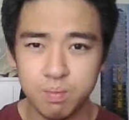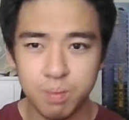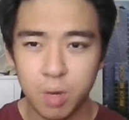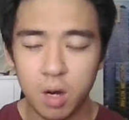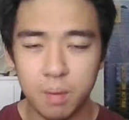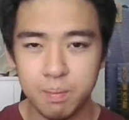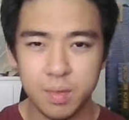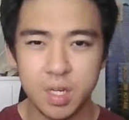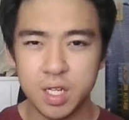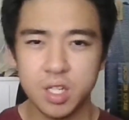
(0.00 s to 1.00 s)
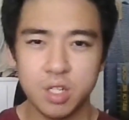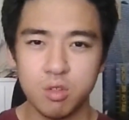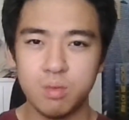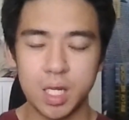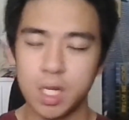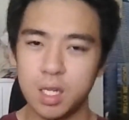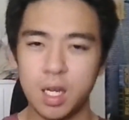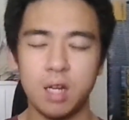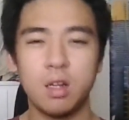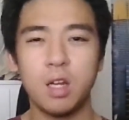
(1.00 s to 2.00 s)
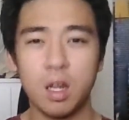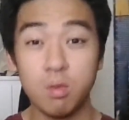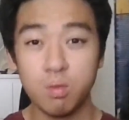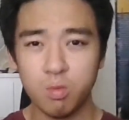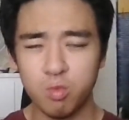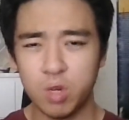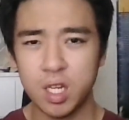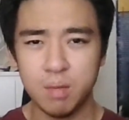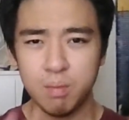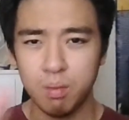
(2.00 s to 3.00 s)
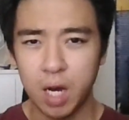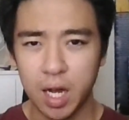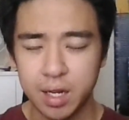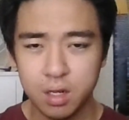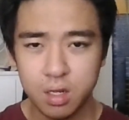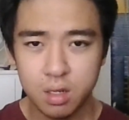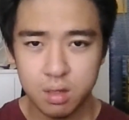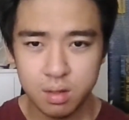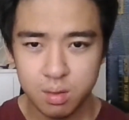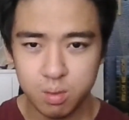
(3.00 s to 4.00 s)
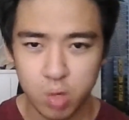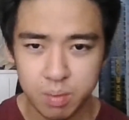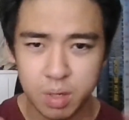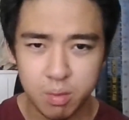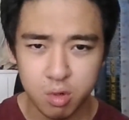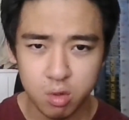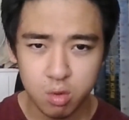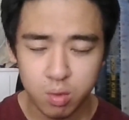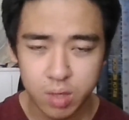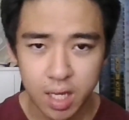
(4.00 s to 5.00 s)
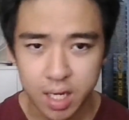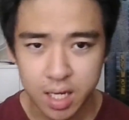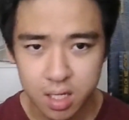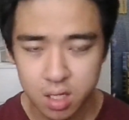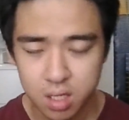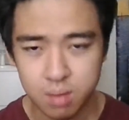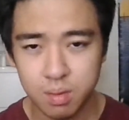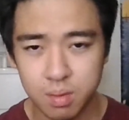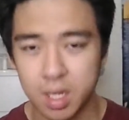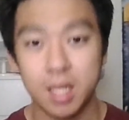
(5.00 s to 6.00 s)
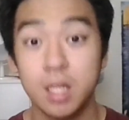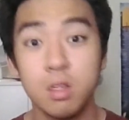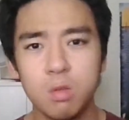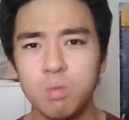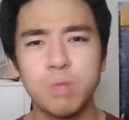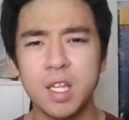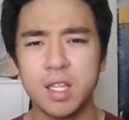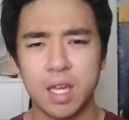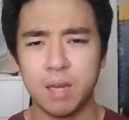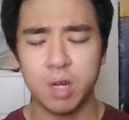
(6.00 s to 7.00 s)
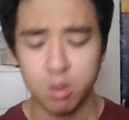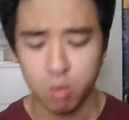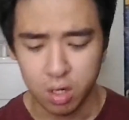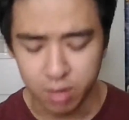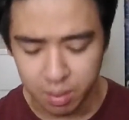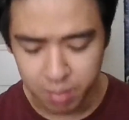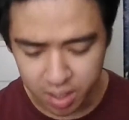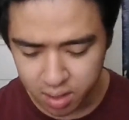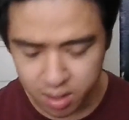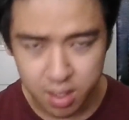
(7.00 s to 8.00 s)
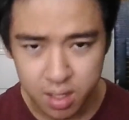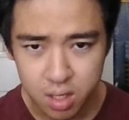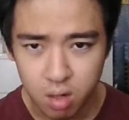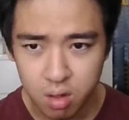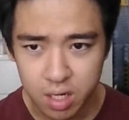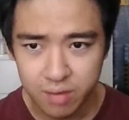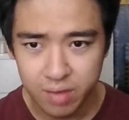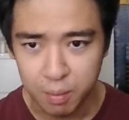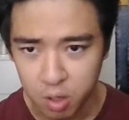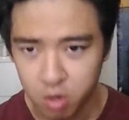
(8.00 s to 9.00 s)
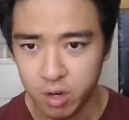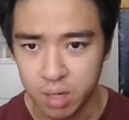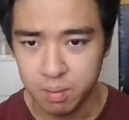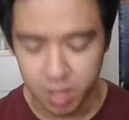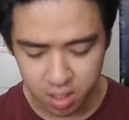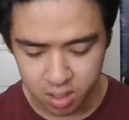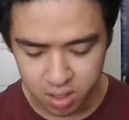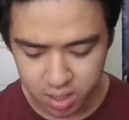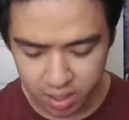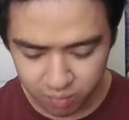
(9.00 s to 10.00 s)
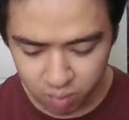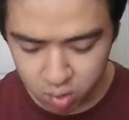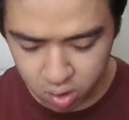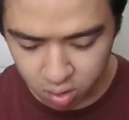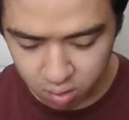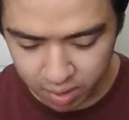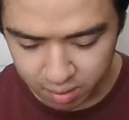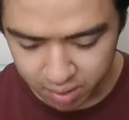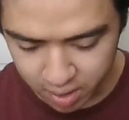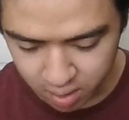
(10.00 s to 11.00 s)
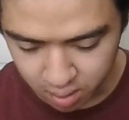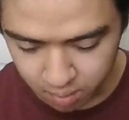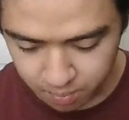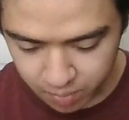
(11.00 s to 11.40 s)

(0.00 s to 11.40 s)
pump additional, but I don't really mind what people do with their kits. Like, you play the game how you want, right? But don't give them crit, because if you scroll down here,